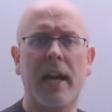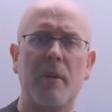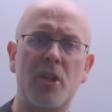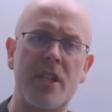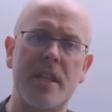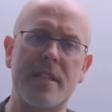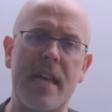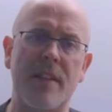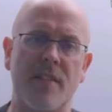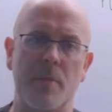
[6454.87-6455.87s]
how much do you need to
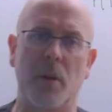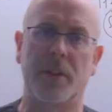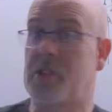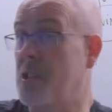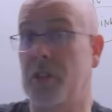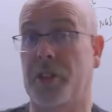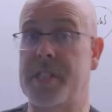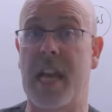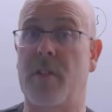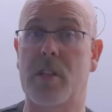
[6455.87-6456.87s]
save every month? It's just another
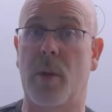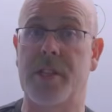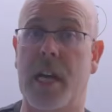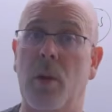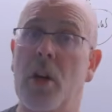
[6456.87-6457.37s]
savings question now,